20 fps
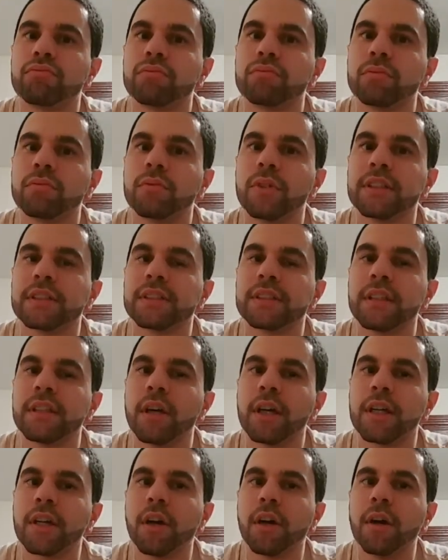let's see,
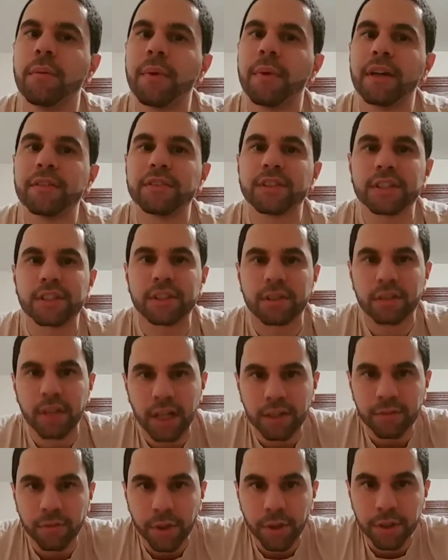like all around 6
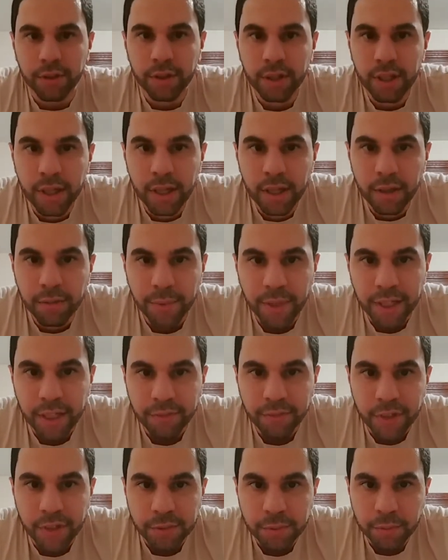o'clock for you. Make
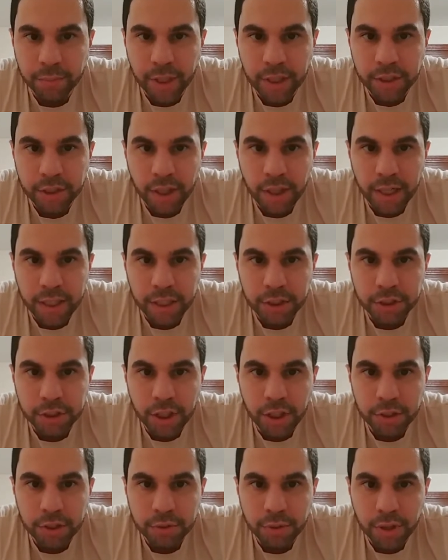it a Facebook page. I could
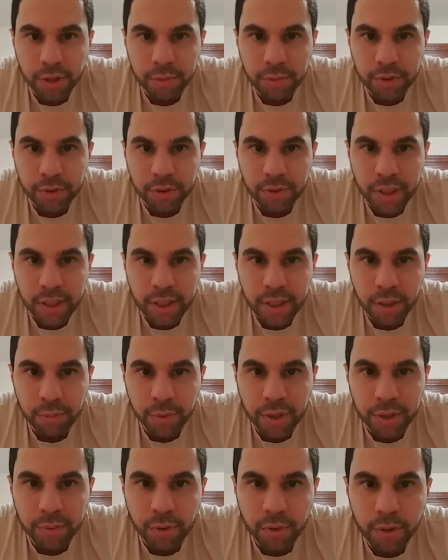share a trick with you that can help
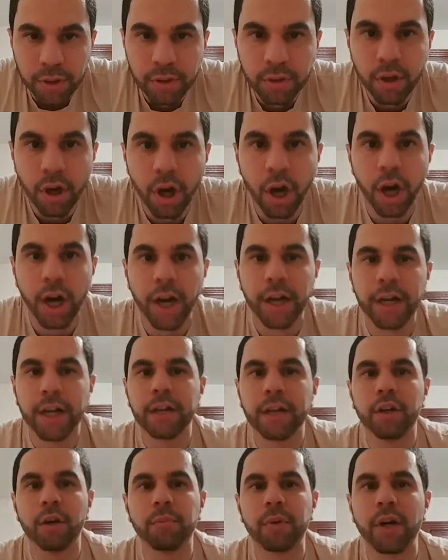bring more. All right,
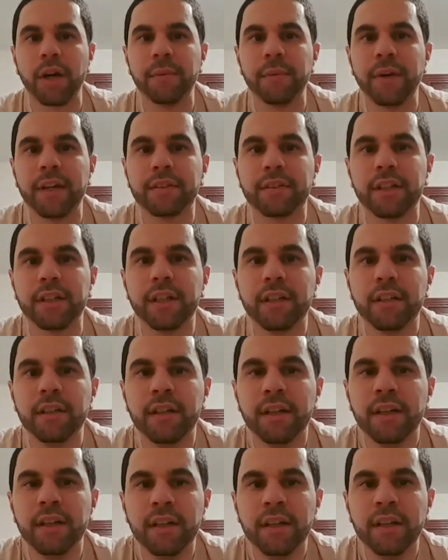yeah, no problem, Anthony.
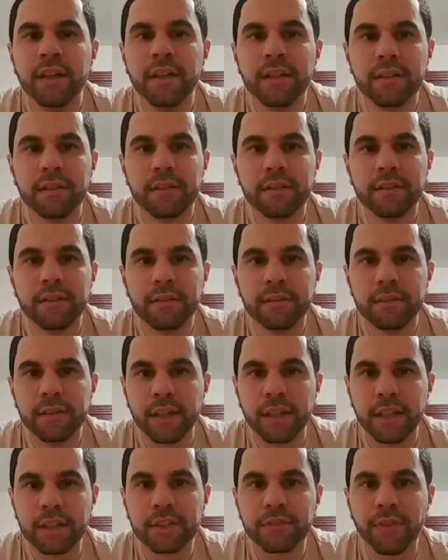Yeah,
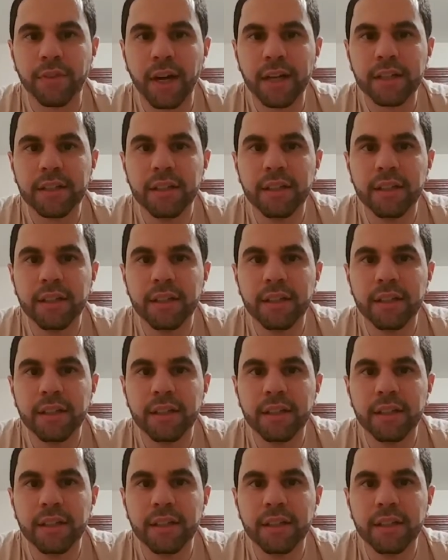that's fine.